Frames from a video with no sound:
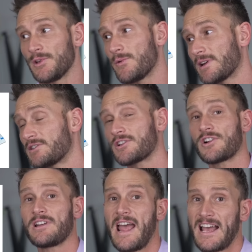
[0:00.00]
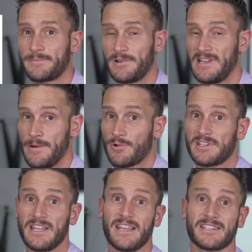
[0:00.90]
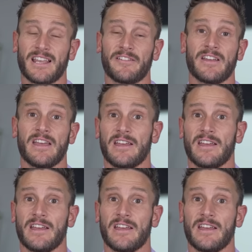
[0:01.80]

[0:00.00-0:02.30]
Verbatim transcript: don't want to turn to aspartame. We're seeing stuff